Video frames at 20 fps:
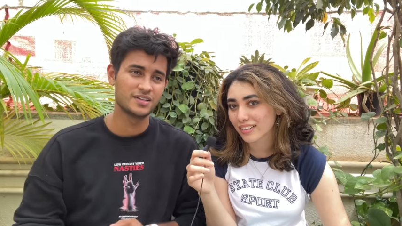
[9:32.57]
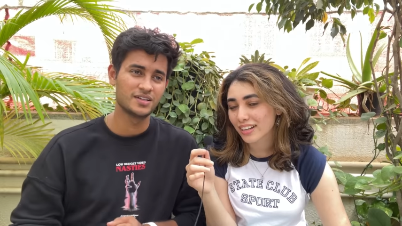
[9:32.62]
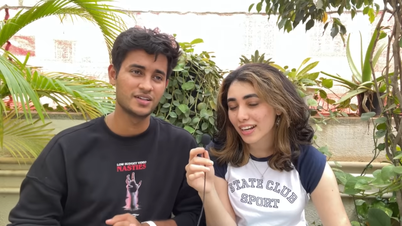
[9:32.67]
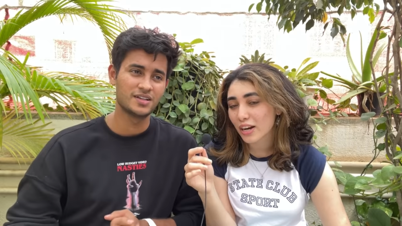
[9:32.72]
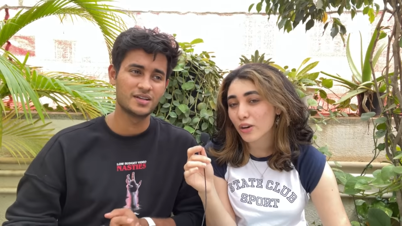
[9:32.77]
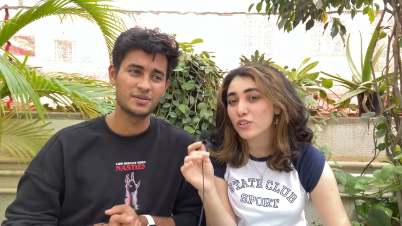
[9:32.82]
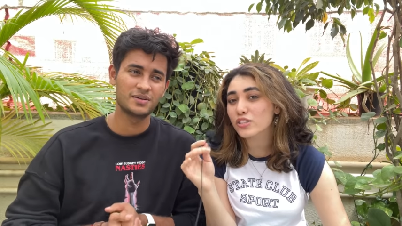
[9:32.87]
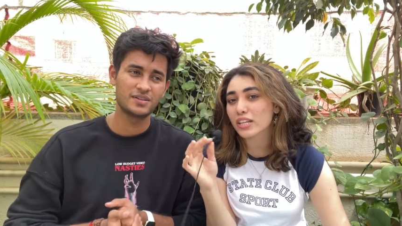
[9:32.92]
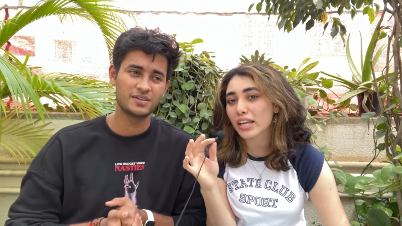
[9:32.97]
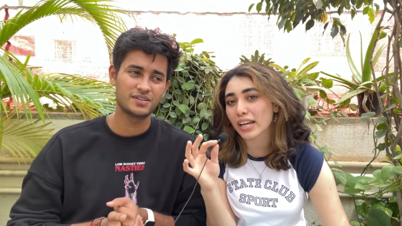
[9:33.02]

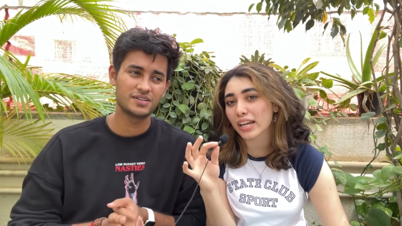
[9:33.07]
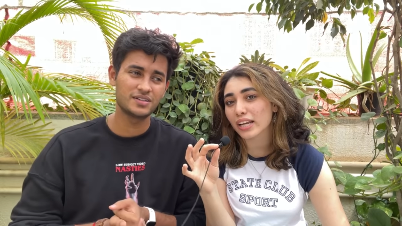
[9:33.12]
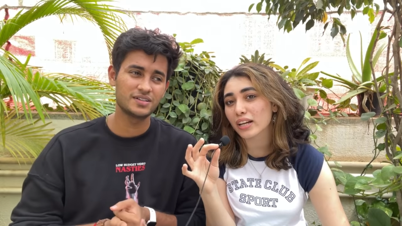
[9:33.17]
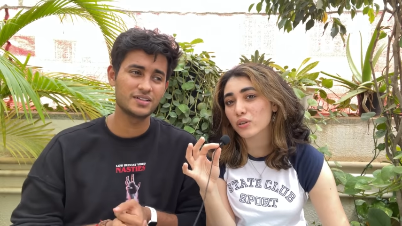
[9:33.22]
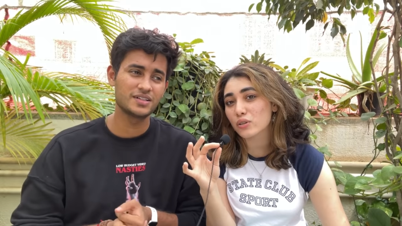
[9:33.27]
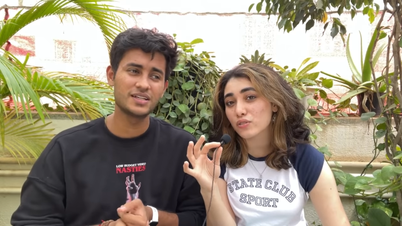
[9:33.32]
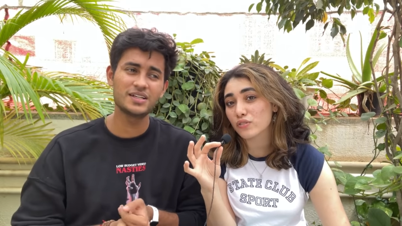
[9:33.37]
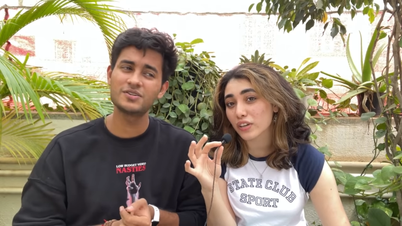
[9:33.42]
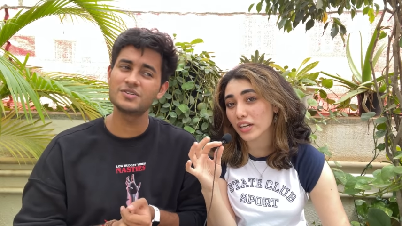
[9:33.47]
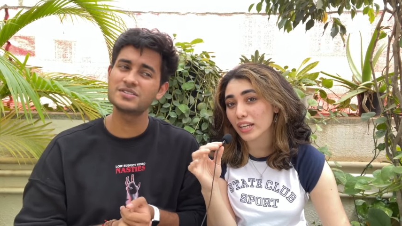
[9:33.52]
Speaker 1: It was raining.
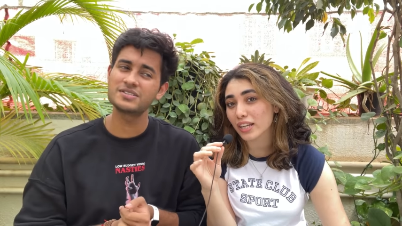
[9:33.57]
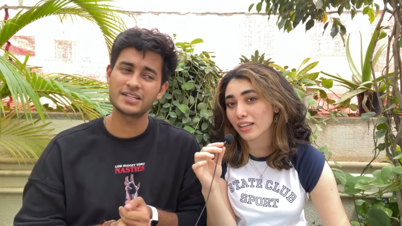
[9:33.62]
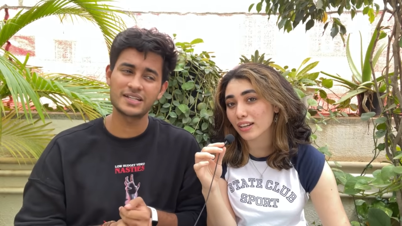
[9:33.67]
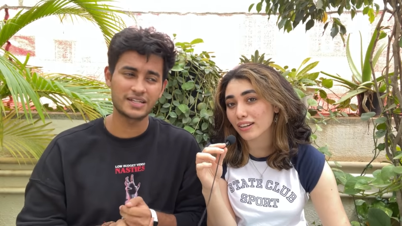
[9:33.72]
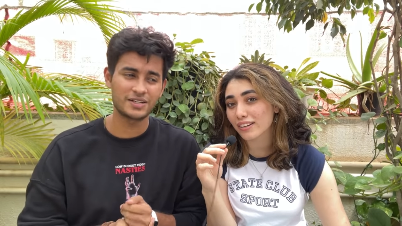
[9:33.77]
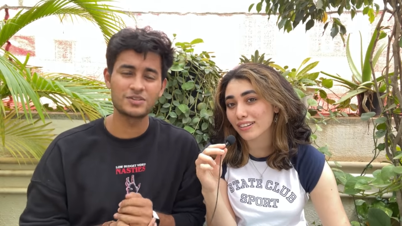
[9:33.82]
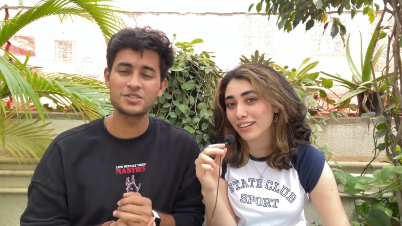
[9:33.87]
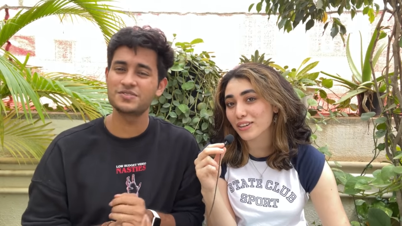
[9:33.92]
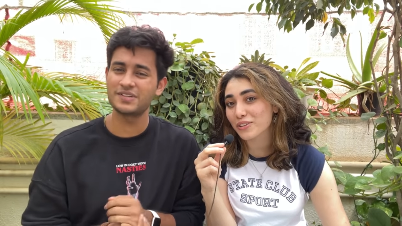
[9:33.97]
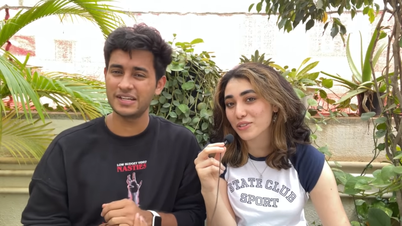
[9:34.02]
It was it very.
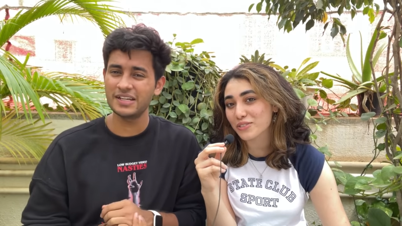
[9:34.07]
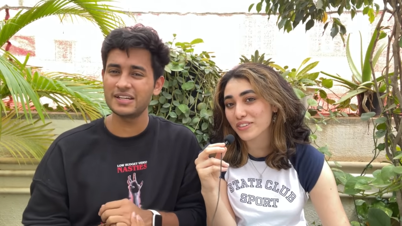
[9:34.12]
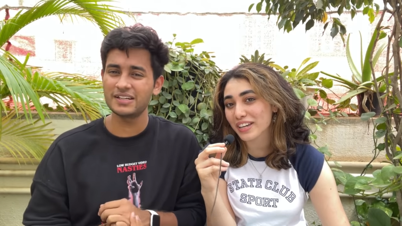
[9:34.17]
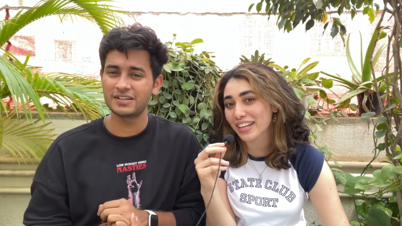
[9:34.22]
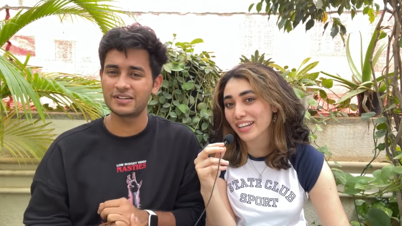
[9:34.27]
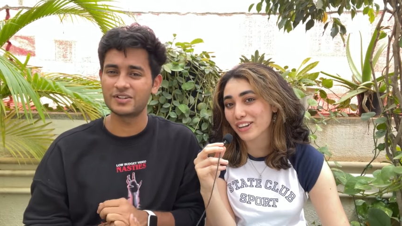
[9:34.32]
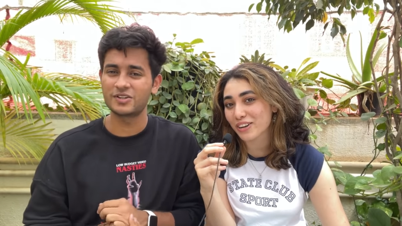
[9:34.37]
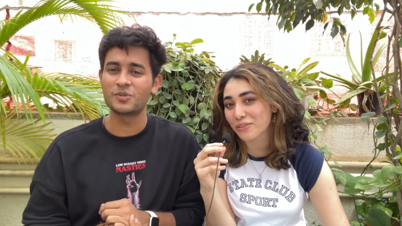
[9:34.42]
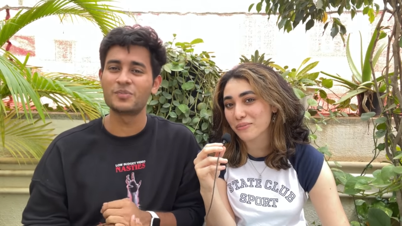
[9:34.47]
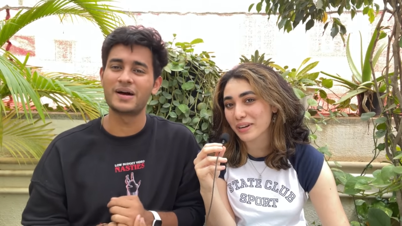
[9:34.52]
Was, it, was it was,
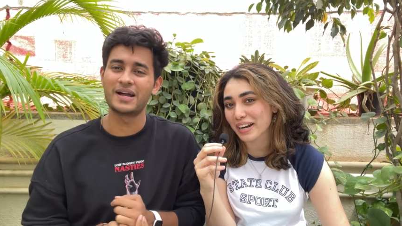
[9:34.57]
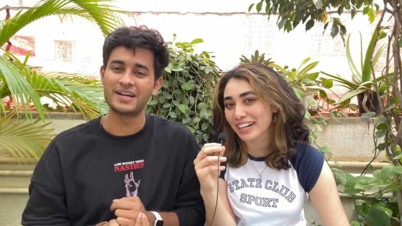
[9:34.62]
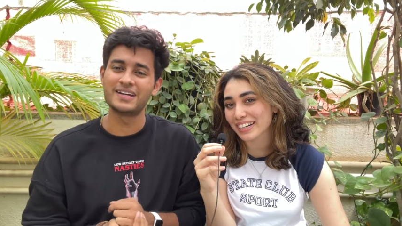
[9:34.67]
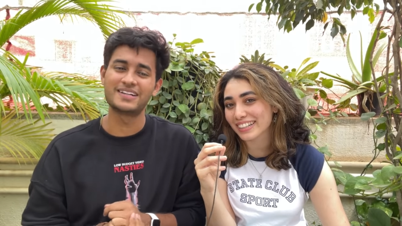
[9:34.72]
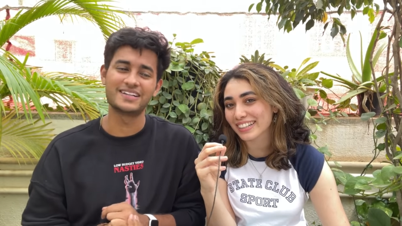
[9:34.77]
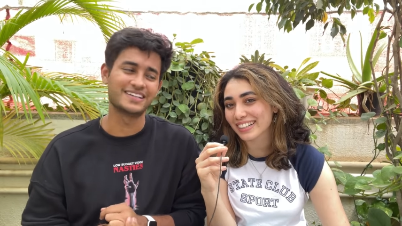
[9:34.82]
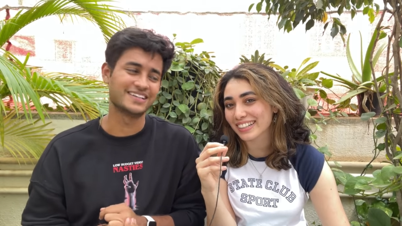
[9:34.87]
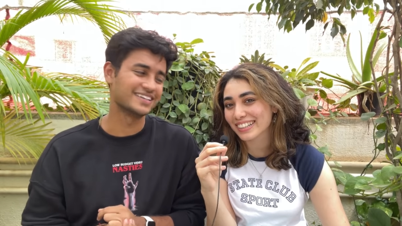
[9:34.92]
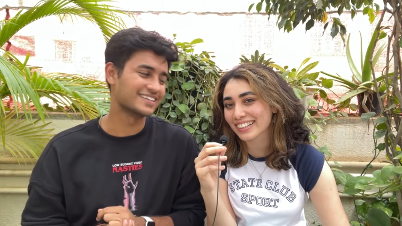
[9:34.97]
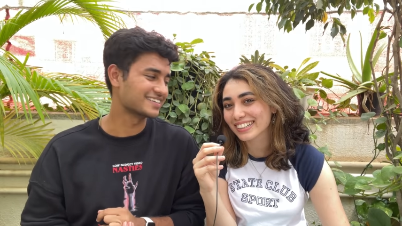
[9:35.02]
very,
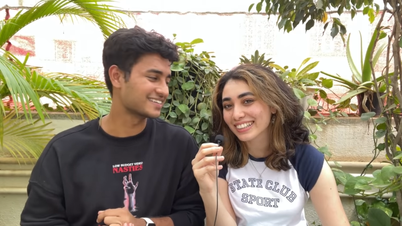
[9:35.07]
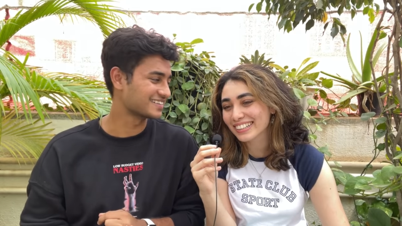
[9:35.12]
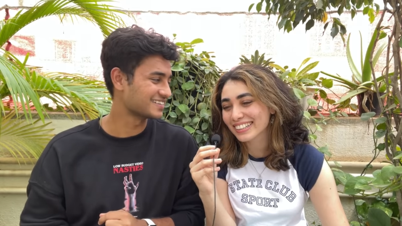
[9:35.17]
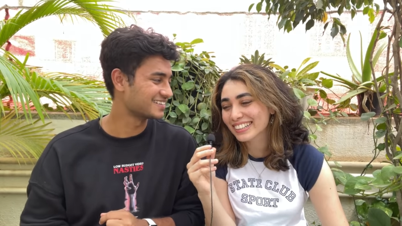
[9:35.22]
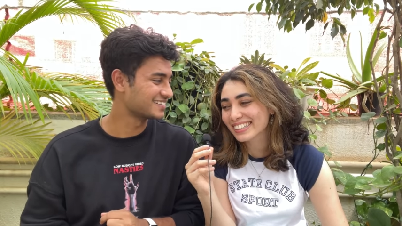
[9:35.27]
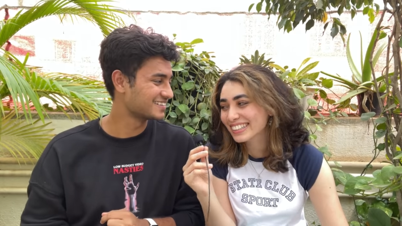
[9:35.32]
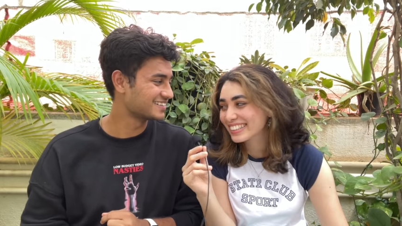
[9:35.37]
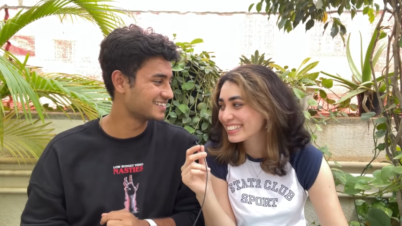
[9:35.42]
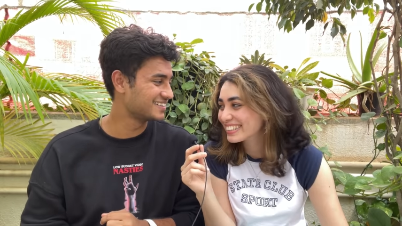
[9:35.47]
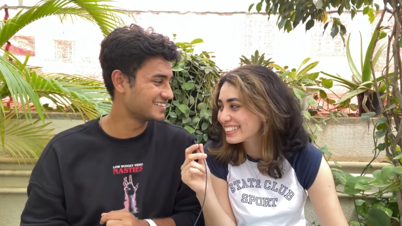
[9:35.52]
romantic.
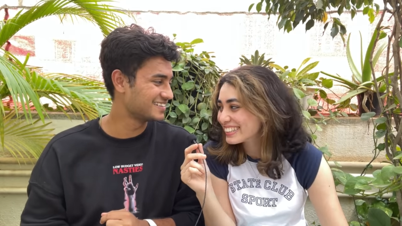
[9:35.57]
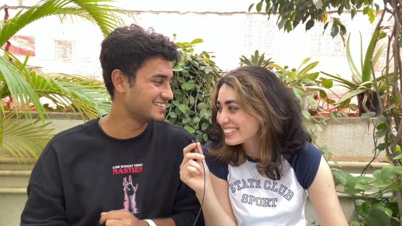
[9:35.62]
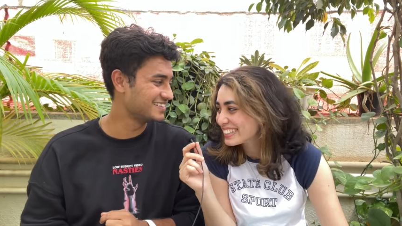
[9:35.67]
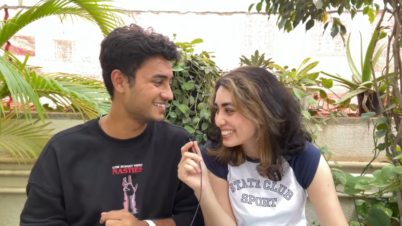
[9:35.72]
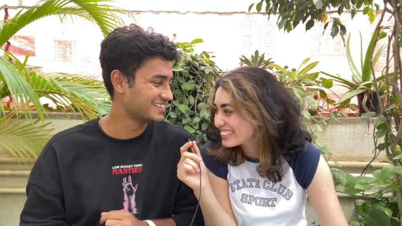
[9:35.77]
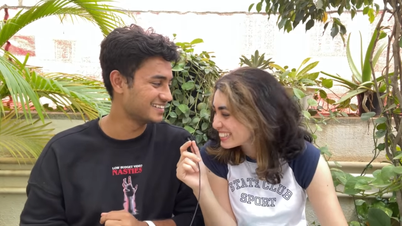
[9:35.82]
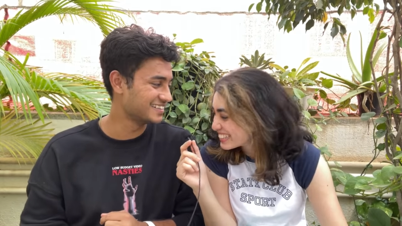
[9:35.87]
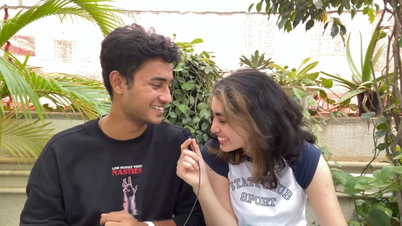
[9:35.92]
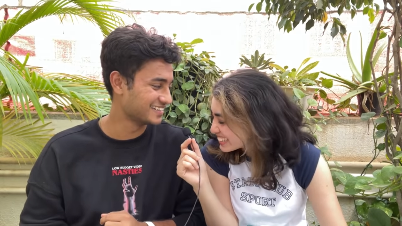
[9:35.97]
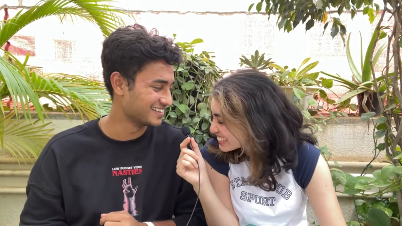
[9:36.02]

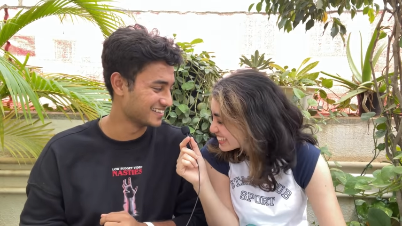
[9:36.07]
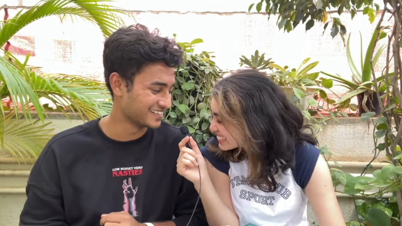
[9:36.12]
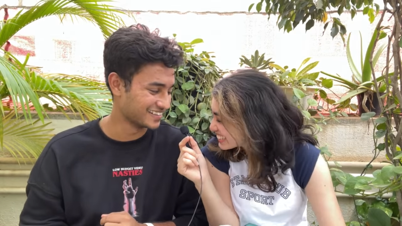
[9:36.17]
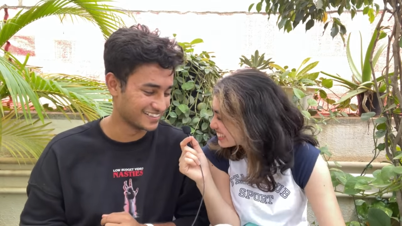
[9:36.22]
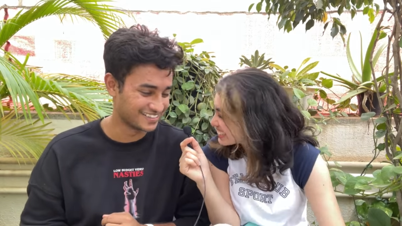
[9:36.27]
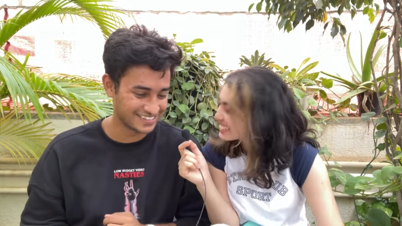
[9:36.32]
romantic.